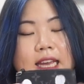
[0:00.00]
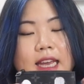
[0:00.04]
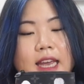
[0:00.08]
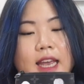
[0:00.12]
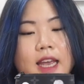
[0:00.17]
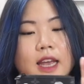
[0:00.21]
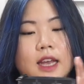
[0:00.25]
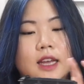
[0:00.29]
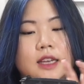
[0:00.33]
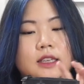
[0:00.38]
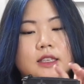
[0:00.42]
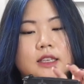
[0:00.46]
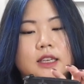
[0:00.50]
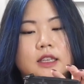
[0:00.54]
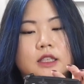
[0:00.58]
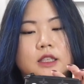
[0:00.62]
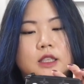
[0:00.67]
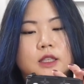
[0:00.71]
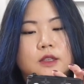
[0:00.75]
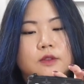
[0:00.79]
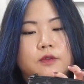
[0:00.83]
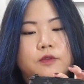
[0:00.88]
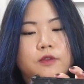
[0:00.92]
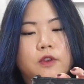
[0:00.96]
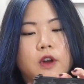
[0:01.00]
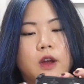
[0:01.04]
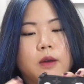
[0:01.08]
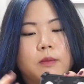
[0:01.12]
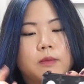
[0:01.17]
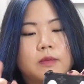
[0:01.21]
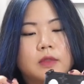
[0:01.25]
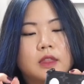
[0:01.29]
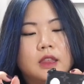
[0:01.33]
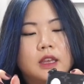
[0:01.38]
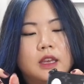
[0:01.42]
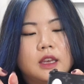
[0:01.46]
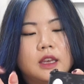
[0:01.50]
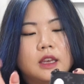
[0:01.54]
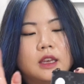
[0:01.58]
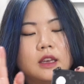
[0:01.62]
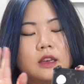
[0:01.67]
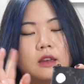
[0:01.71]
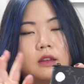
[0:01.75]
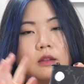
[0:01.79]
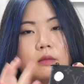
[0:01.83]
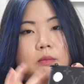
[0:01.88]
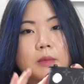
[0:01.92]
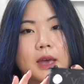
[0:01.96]
and it's from
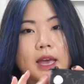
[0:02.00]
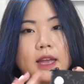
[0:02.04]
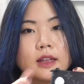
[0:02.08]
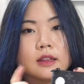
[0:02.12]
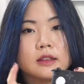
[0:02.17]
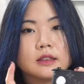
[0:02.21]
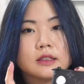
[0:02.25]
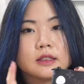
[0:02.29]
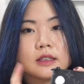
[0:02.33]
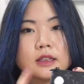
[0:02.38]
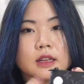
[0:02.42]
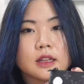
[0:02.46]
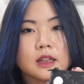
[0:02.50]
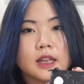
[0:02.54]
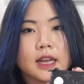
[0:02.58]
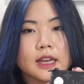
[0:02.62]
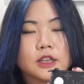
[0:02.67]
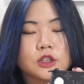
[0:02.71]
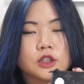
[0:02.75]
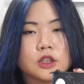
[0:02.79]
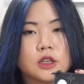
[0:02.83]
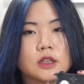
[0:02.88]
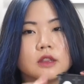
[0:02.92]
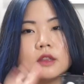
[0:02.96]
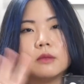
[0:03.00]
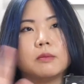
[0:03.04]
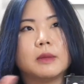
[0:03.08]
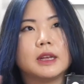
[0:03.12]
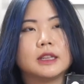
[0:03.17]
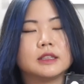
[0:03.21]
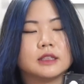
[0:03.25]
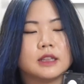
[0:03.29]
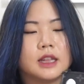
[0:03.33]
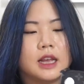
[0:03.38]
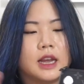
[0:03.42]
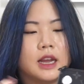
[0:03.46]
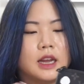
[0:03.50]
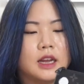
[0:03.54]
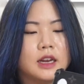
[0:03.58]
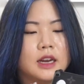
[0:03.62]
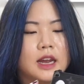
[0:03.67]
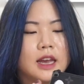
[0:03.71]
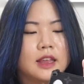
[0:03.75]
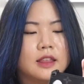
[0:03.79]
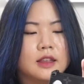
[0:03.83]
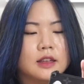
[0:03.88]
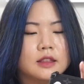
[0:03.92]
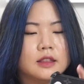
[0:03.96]
the men's collection, the men's line.
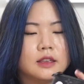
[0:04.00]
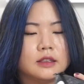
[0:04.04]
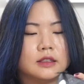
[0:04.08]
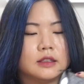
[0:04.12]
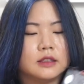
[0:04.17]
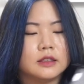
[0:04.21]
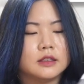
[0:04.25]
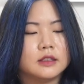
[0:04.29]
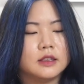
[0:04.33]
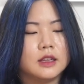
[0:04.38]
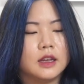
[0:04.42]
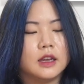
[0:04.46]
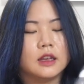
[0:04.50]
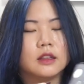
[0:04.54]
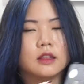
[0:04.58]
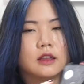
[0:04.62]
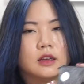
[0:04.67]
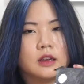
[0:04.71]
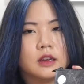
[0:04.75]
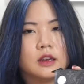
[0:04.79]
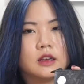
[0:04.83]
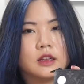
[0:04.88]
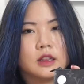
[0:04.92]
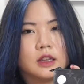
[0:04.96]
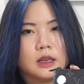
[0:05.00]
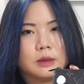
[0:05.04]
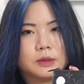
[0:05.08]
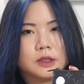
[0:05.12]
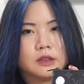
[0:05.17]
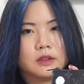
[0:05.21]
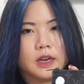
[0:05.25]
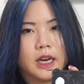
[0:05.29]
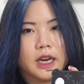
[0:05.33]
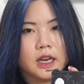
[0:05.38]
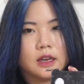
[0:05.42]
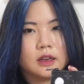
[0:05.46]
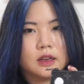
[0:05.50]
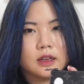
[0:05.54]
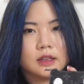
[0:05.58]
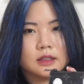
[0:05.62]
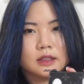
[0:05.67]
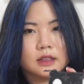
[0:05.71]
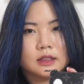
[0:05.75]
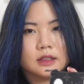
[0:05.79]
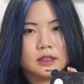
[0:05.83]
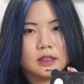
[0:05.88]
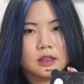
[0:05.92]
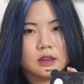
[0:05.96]
I think this is like the Eclipse, right?
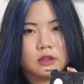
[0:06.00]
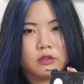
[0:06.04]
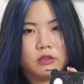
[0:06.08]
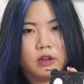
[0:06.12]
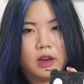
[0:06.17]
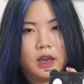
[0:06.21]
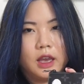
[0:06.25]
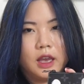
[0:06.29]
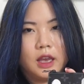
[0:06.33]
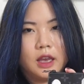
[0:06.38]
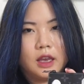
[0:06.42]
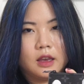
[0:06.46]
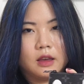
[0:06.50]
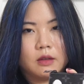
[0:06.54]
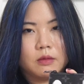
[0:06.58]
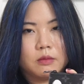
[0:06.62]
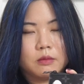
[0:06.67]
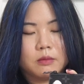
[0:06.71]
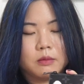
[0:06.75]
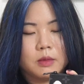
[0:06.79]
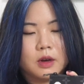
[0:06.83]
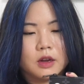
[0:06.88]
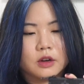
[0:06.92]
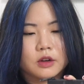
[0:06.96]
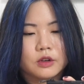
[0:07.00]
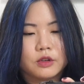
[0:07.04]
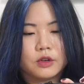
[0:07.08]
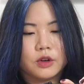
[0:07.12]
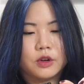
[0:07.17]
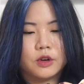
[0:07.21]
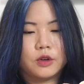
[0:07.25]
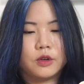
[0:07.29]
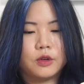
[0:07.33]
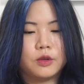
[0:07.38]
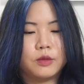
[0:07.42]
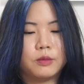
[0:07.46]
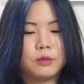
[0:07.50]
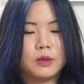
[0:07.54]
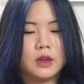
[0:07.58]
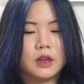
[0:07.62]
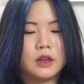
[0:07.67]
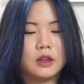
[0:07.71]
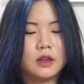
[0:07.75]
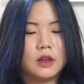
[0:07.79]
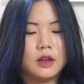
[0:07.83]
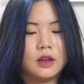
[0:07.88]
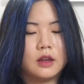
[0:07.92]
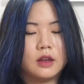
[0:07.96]
Because it's the gray
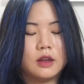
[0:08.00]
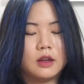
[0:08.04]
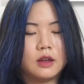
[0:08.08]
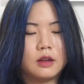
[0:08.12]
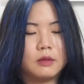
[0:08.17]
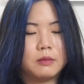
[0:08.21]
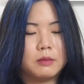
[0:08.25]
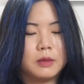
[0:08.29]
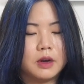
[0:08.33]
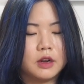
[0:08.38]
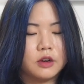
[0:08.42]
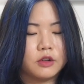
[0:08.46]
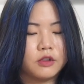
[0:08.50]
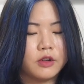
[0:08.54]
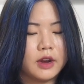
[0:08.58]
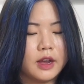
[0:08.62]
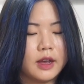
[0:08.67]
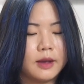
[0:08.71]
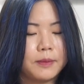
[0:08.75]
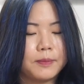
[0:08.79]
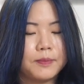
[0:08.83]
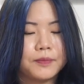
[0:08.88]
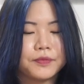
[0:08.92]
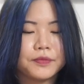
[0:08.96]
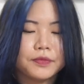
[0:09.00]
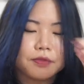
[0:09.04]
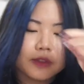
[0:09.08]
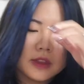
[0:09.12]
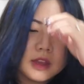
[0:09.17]
monochrome monogram.